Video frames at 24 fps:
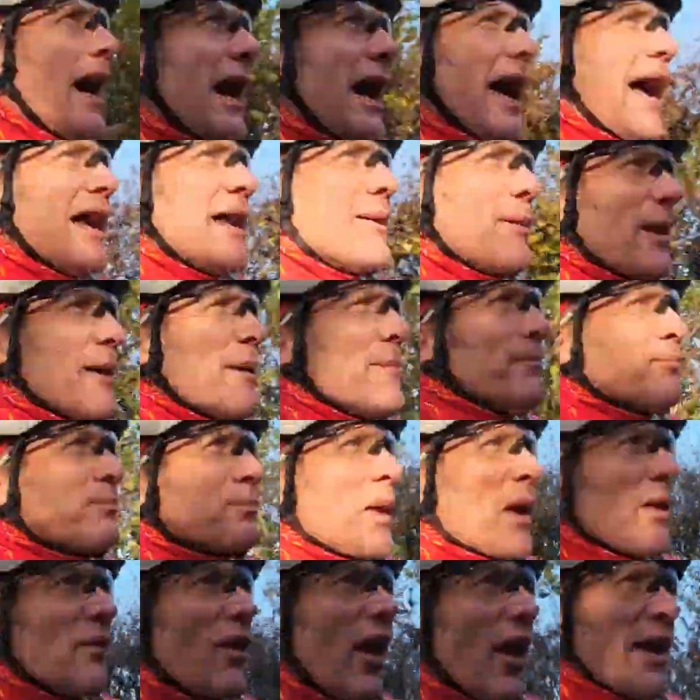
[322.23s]
Anyway,
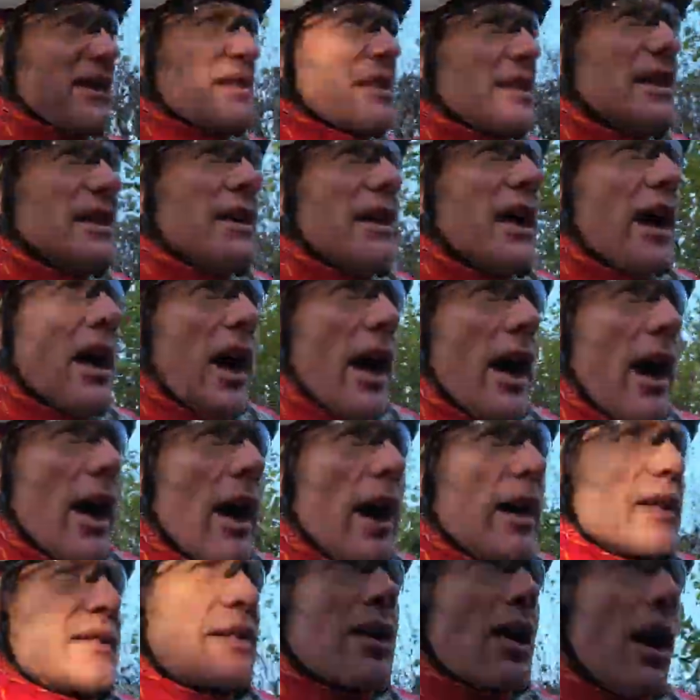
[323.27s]
right,
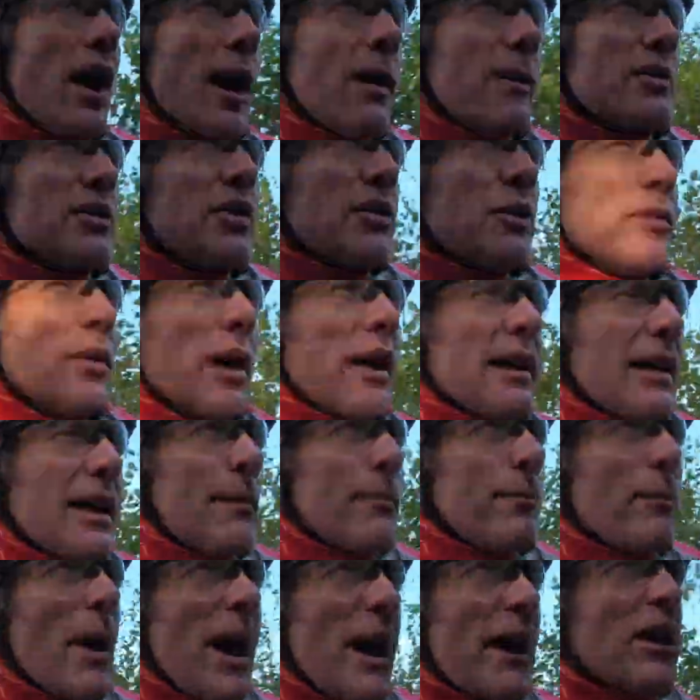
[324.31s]
time to get
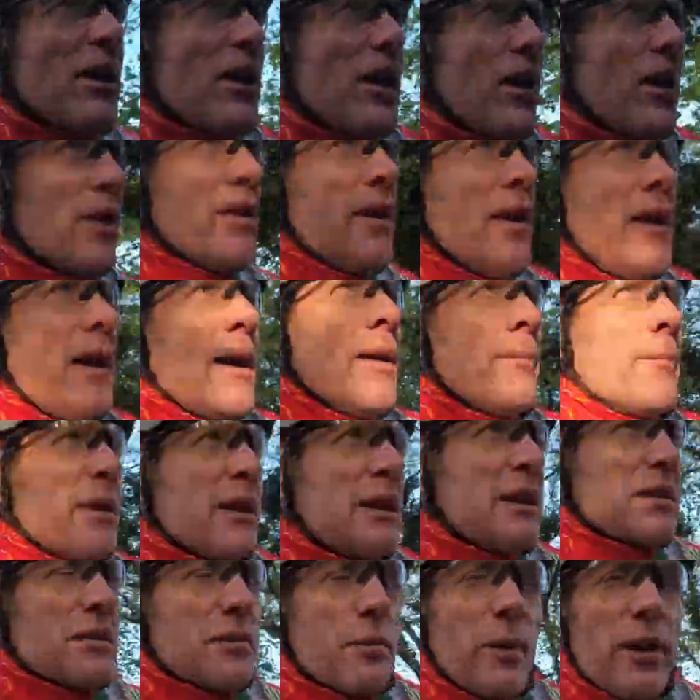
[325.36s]
back on,
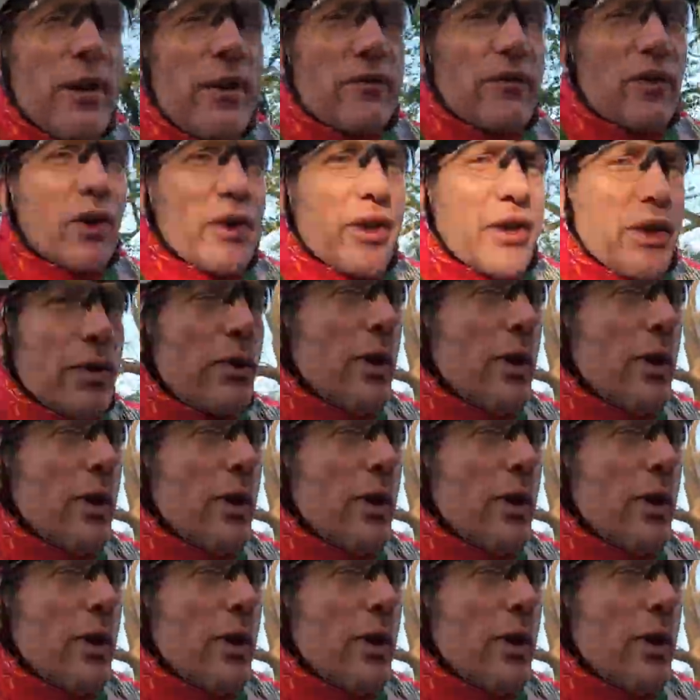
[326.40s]
because we've got to